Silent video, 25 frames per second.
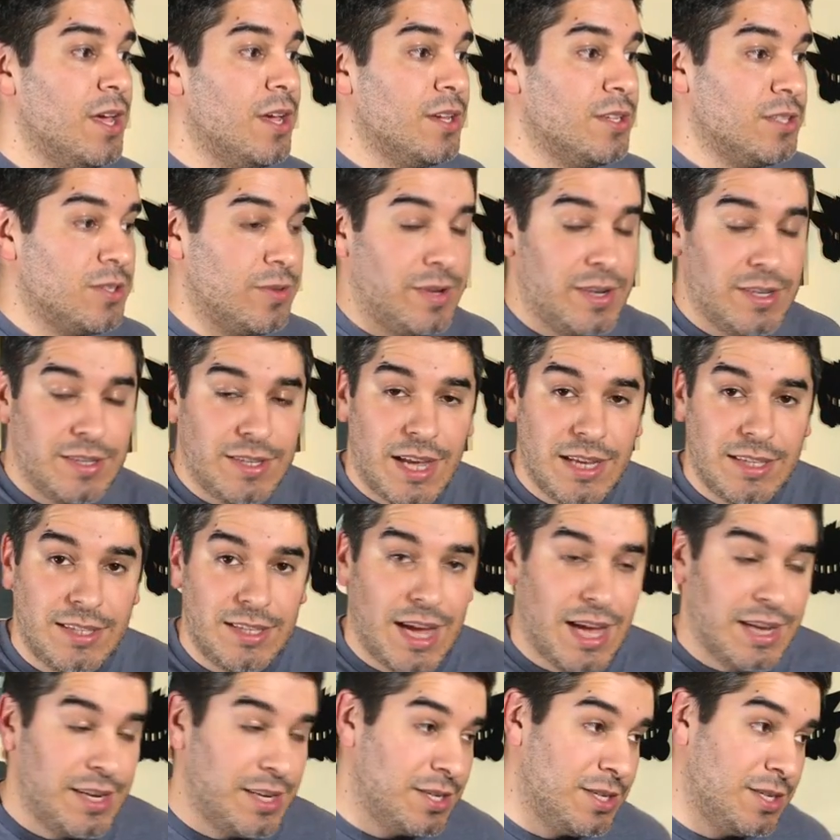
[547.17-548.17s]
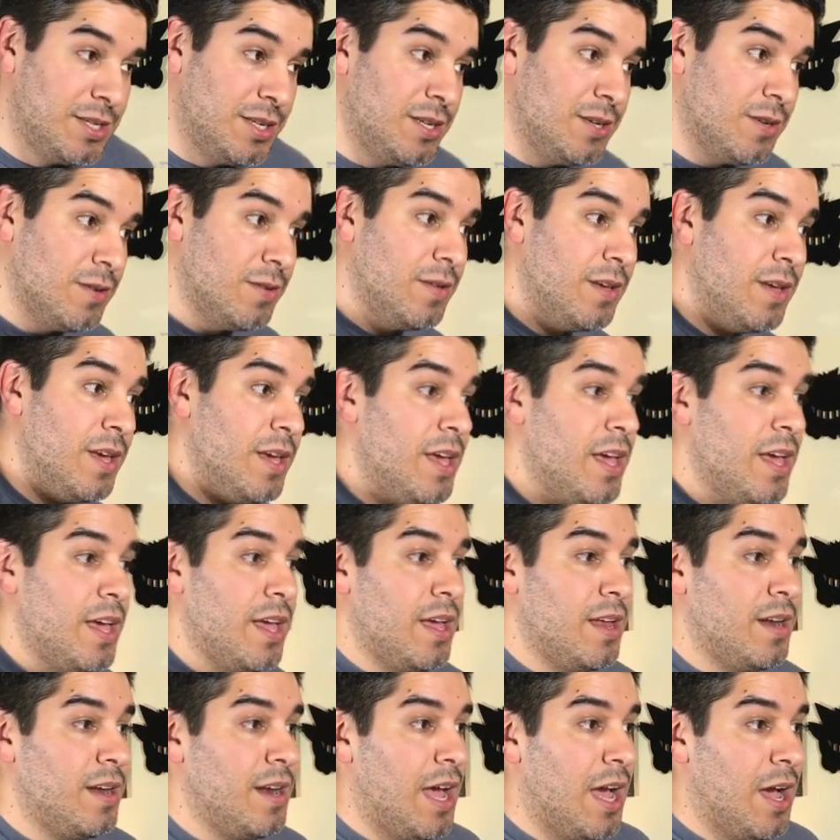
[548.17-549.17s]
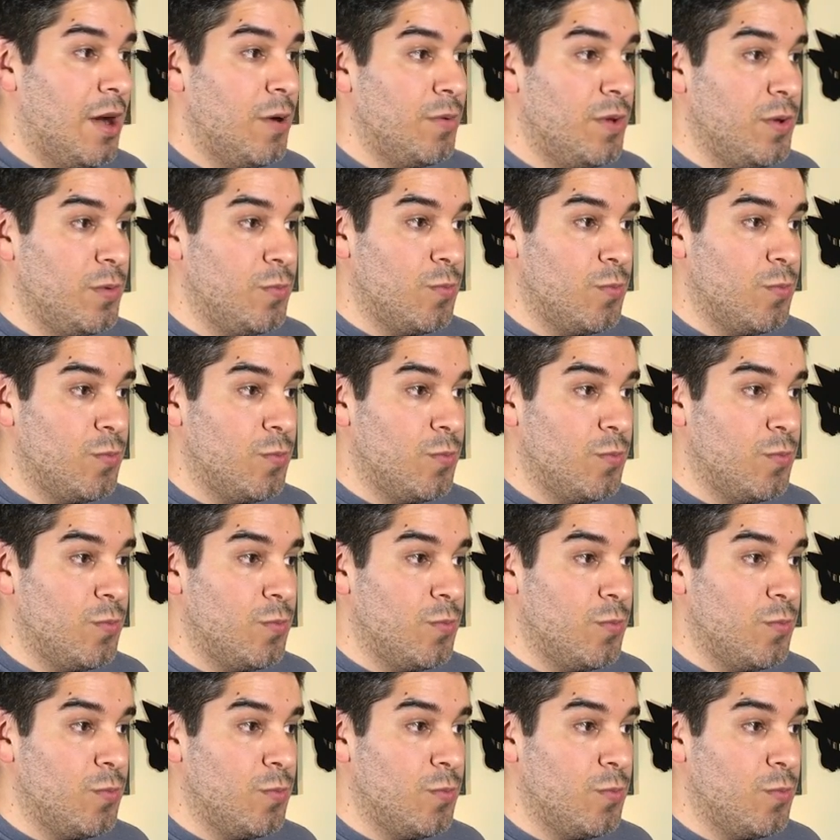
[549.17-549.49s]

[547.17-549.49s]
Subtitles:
So he decides not to shield, and now we